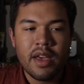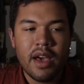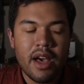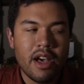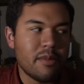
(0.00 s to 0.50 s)

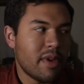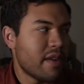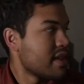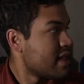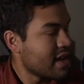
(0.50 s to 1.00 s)

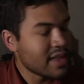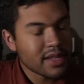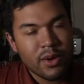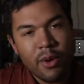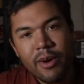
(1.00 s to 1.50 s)
Everything in
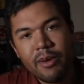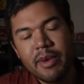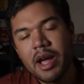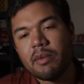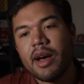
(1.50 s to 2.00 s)
this corner
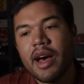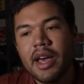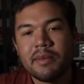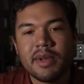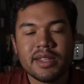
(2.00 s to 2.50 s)
back
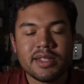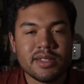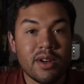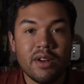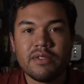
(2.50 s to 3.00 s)
behind me is
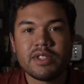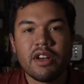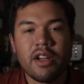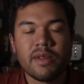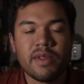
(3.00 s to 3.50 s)
just all
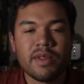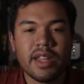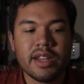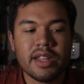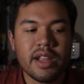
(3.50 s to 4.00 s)
photography
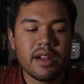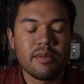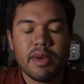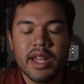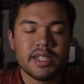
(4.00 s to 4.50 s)
related
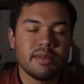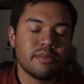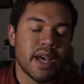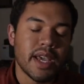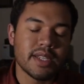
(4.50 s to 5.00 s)
gear, minusing
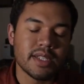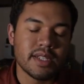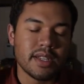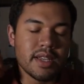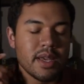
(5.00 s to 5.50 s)
bikes and